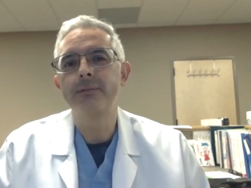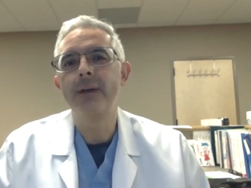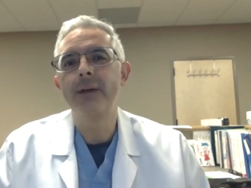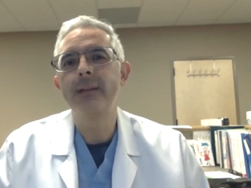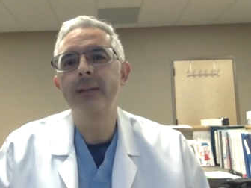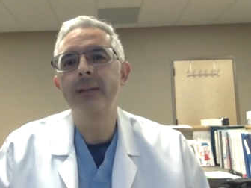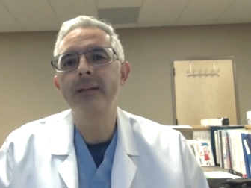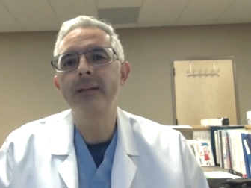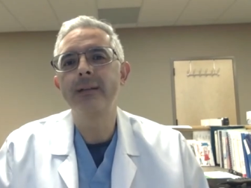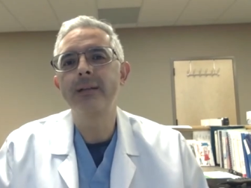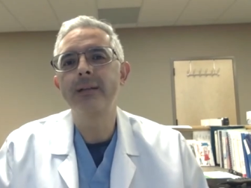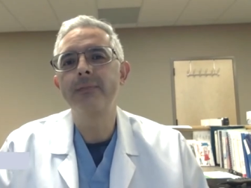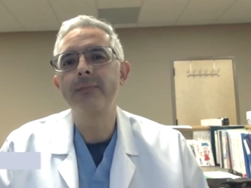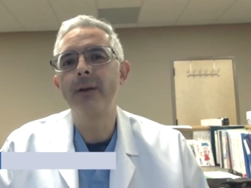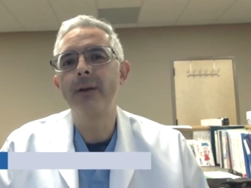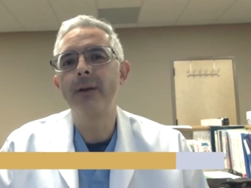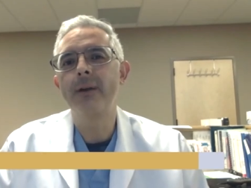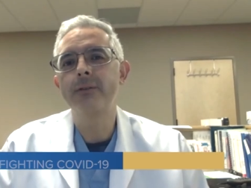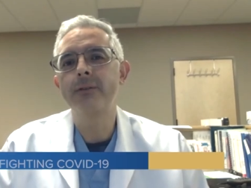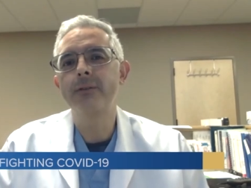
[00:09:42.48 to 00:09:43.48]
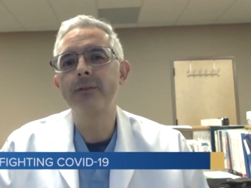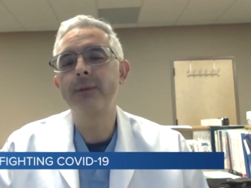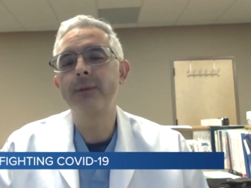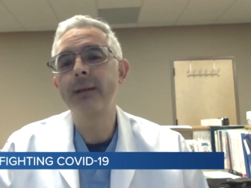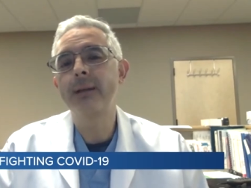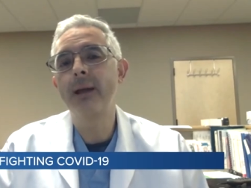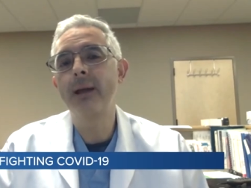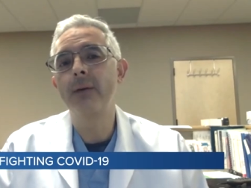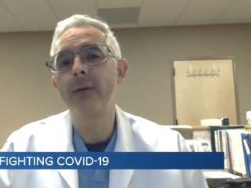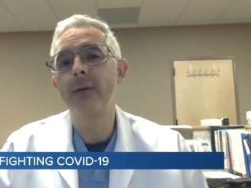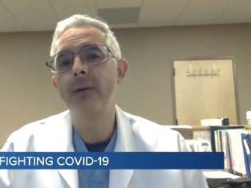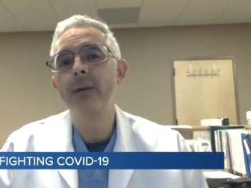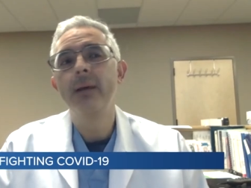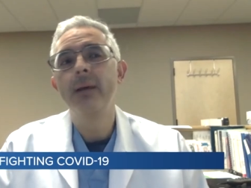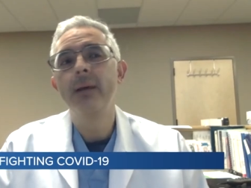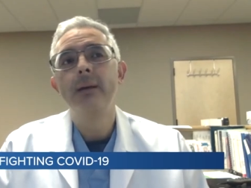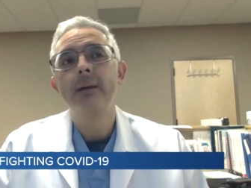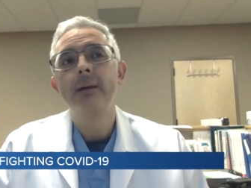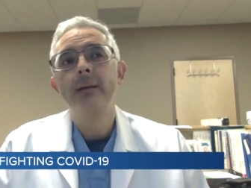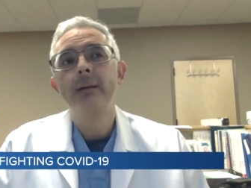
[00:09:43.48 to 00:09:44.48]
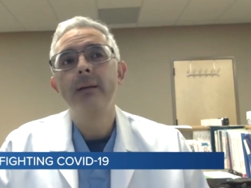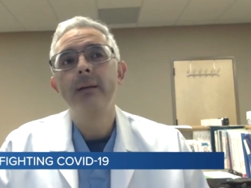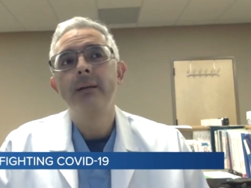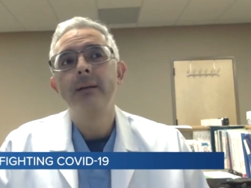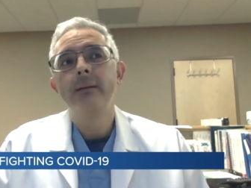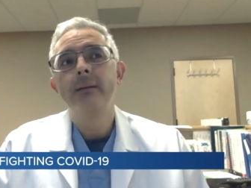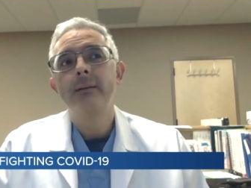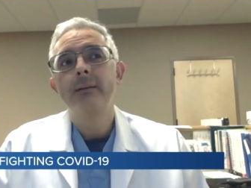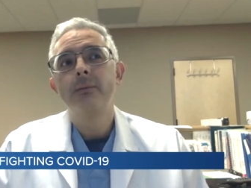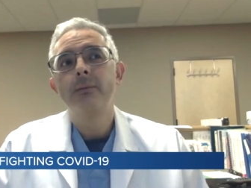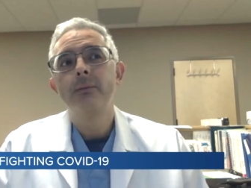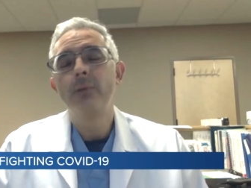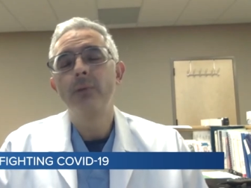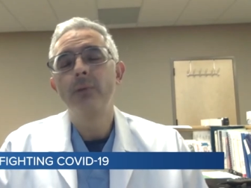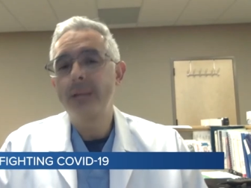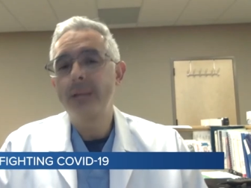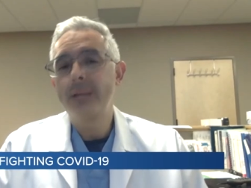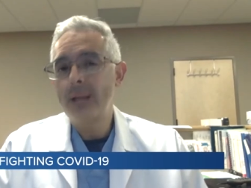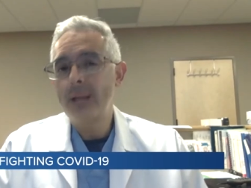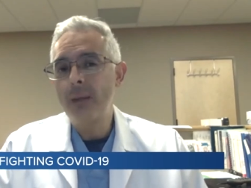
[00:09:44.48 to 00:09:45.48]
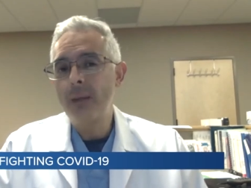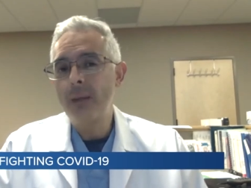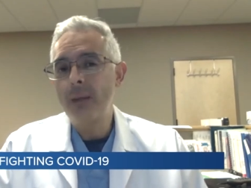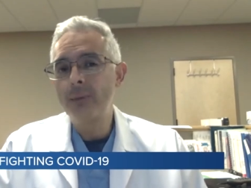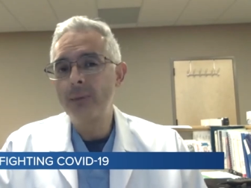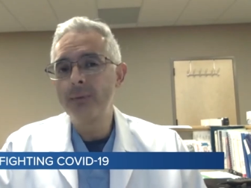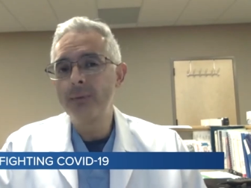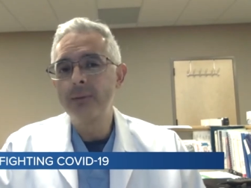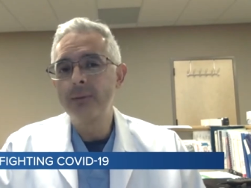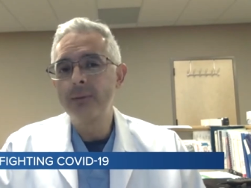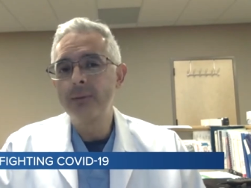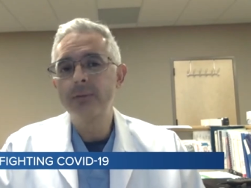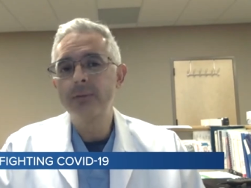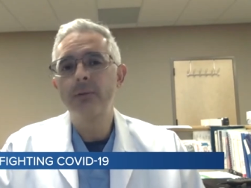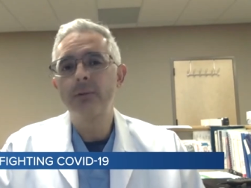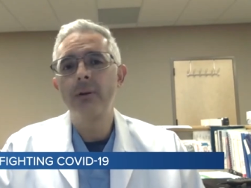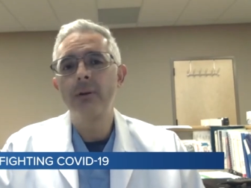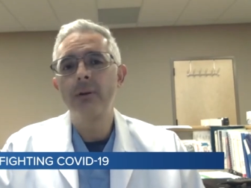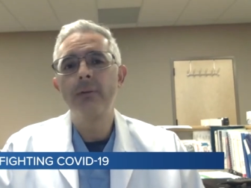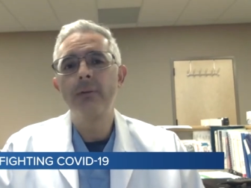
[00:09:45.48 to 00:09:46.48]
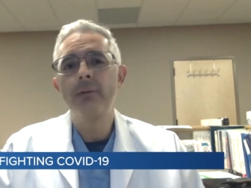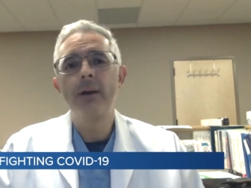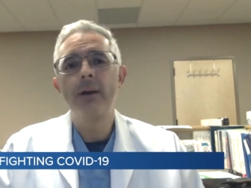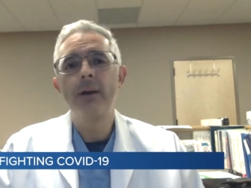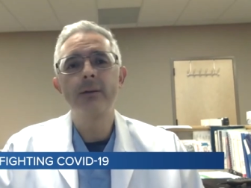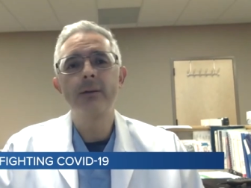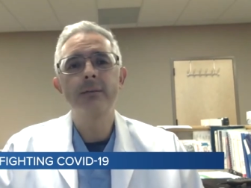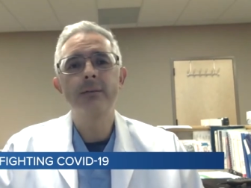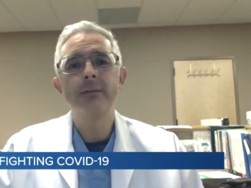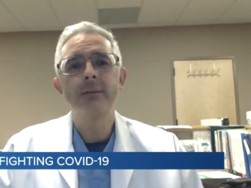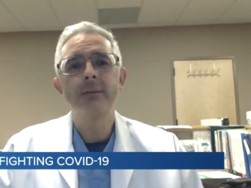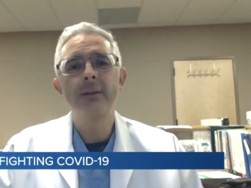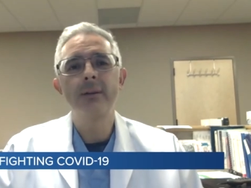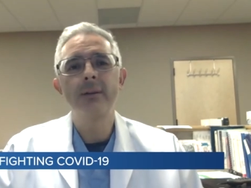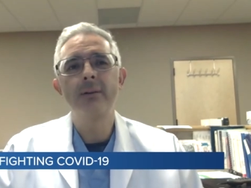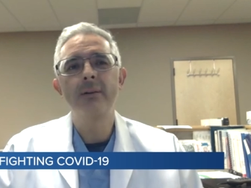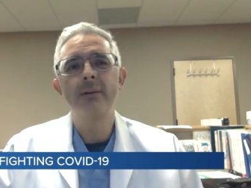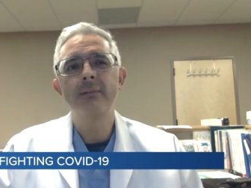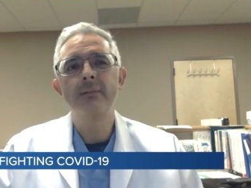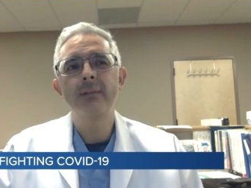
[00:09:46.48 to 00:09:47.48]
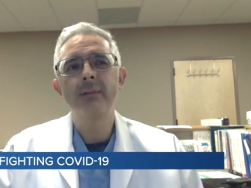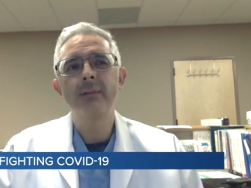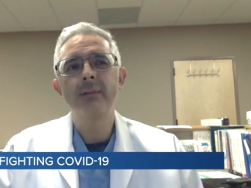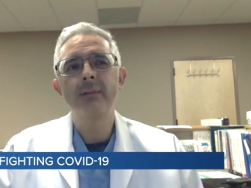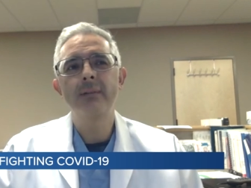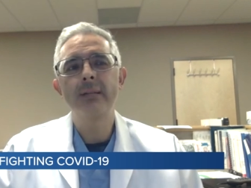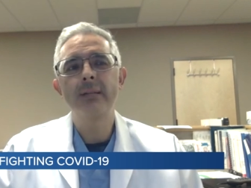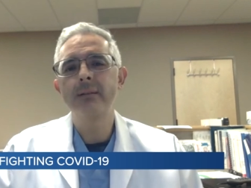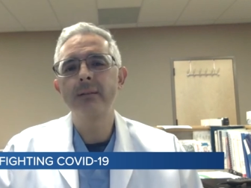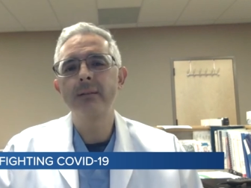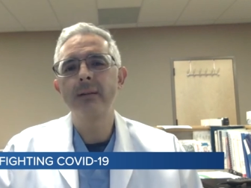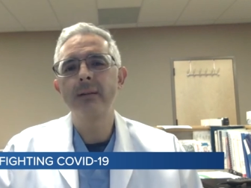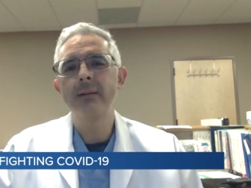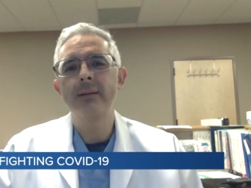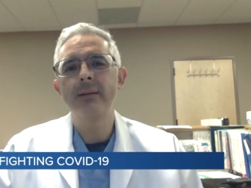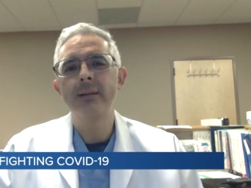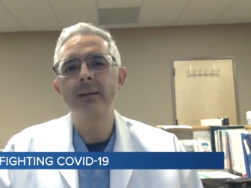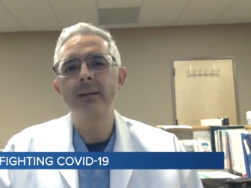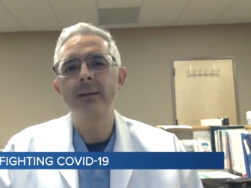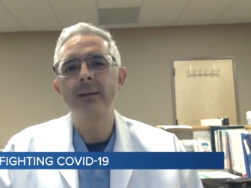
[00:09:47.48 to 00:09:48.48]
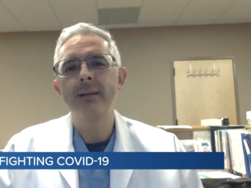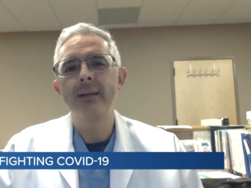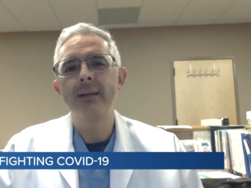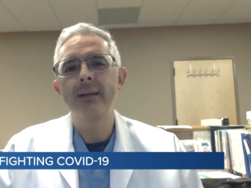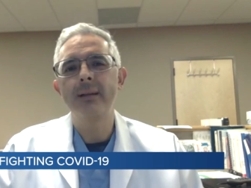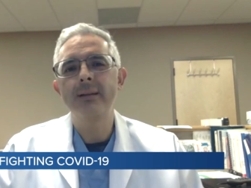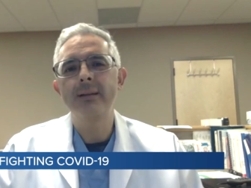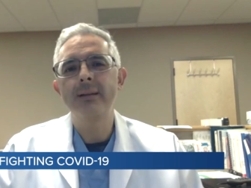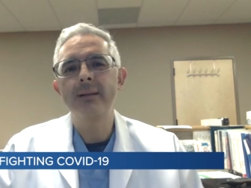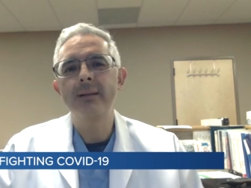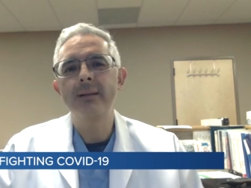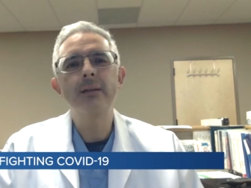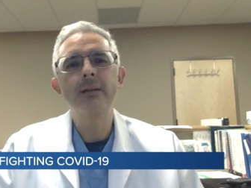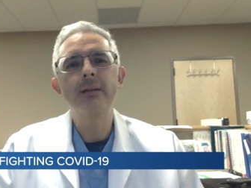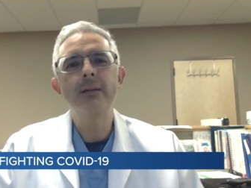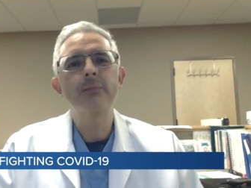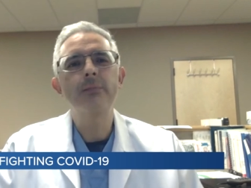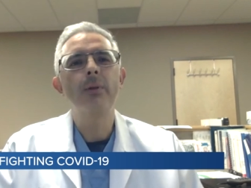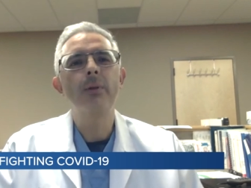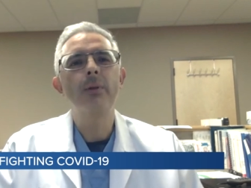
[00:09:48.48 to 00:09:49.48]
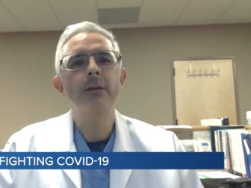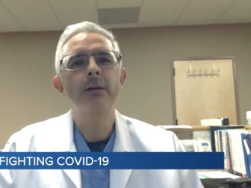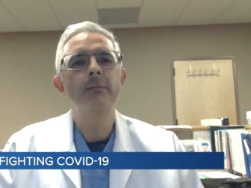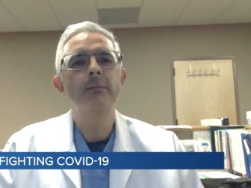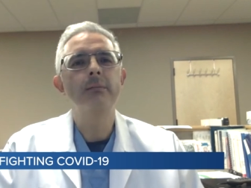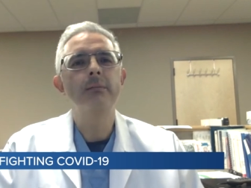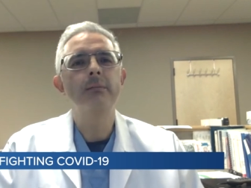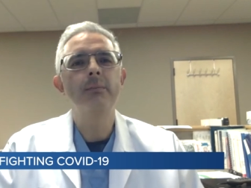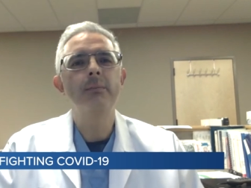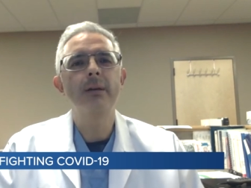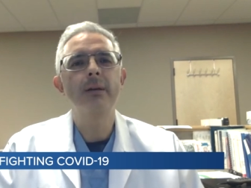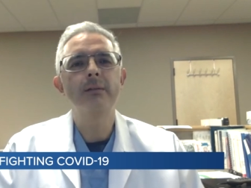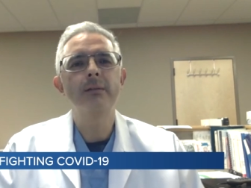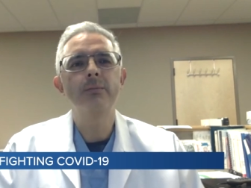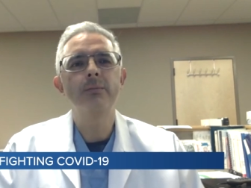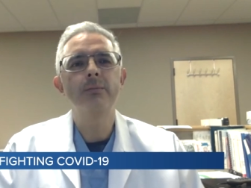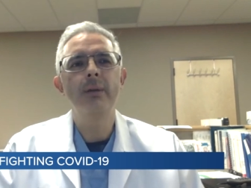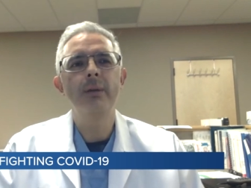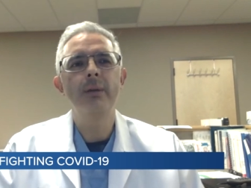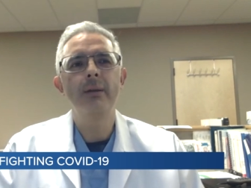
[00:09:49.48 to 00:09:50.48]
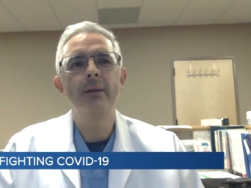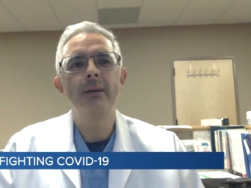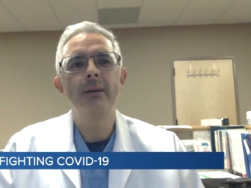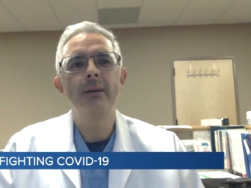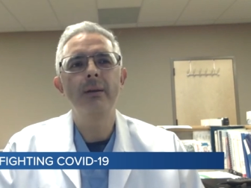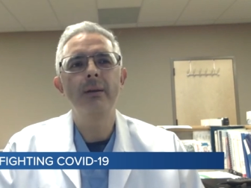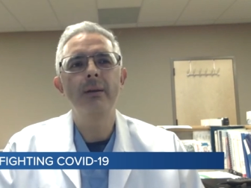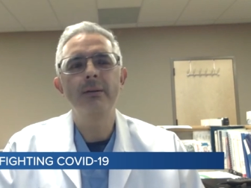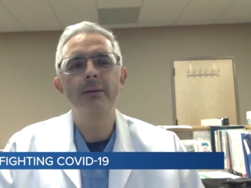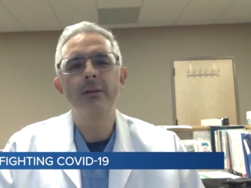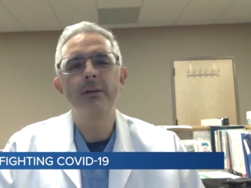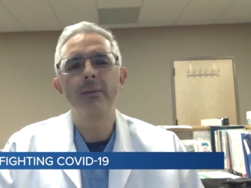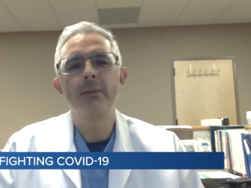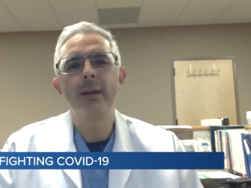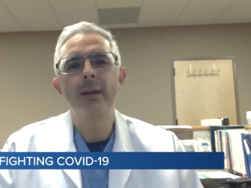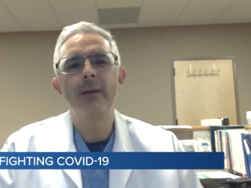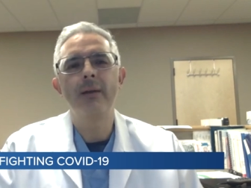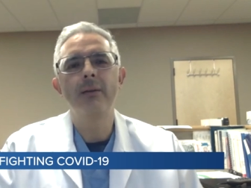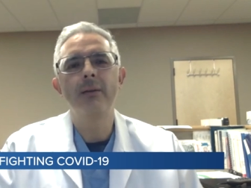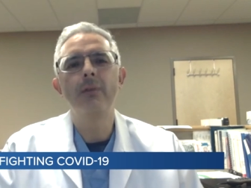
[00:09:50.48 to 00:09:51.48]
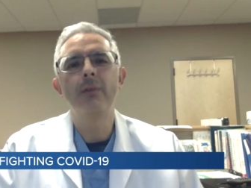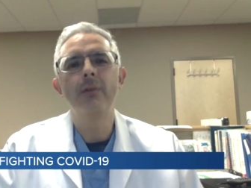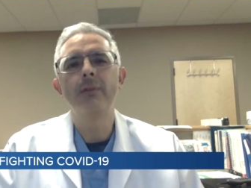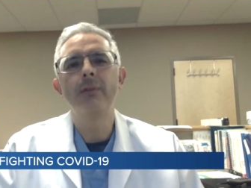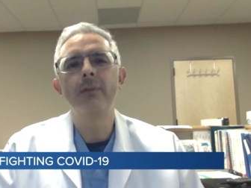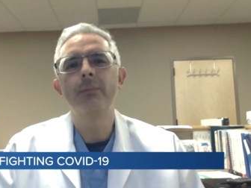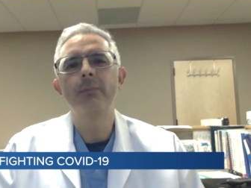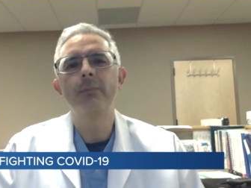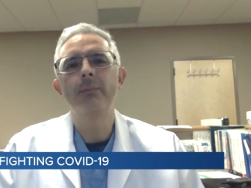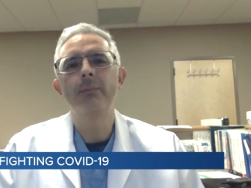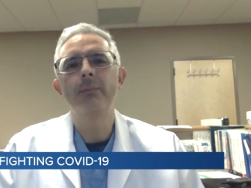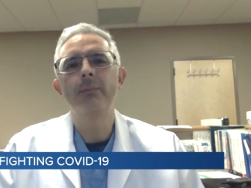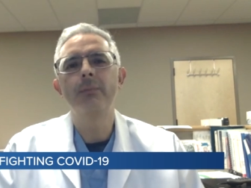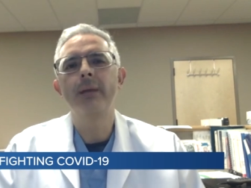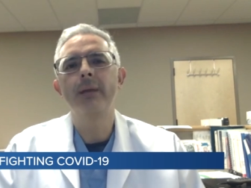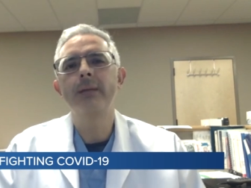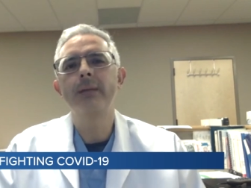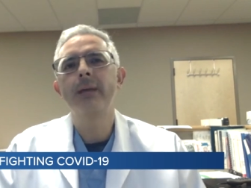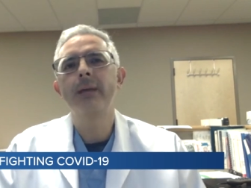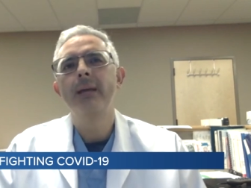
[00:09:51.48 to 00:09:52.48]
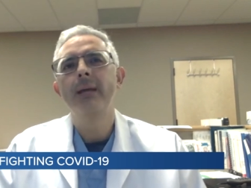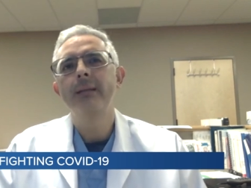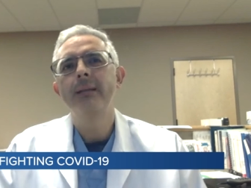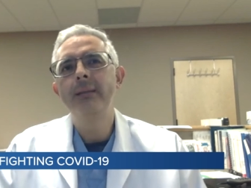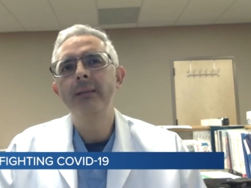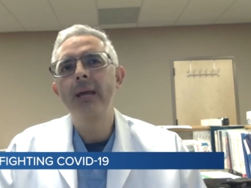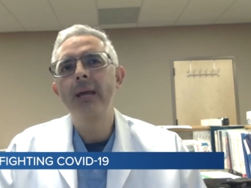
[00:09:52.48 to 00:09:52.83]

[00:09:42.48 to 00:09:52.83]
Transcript: you know, to find that same virus right now. Will that happen with this coronavirus? You know, it doesn't. It, it doesn't sound plausible because we, you know, it's already all over the place.